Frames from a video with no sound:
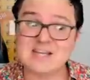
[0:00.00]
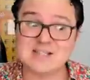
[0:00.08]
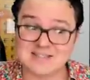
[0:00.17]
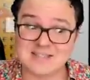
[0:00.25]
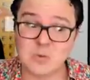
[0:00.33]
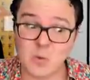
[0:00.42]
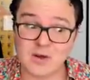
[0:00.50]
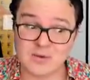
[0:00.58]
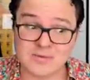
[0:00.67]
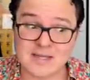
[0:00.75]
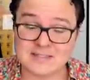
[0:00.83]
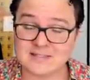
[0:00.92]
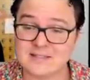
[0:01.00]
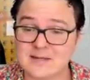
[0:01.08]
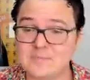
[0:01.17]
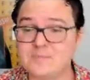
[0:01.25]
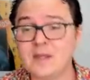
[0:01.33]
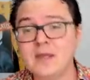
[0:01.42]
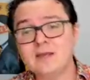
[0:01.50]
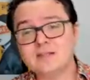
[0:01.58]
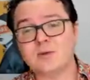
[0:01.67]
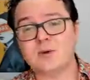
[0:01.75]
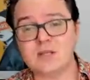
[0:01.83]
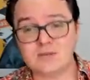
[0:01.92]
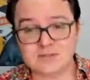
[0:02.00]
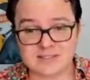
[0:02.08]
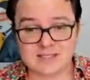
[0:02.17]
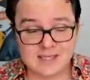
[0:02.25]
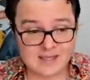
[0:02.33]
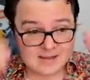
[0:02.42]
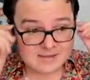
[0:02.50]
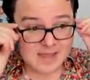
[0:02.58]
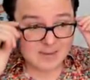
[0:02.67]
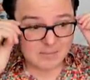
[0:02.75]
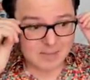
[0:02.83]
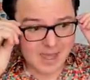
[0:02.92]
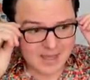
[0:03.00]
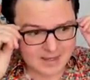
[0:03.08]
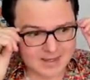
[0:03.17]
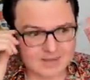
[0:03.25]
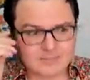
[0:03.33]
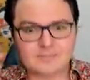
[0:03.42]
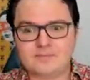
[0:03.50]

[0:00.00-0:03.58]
just didn't want to invest in it. So when you see them backing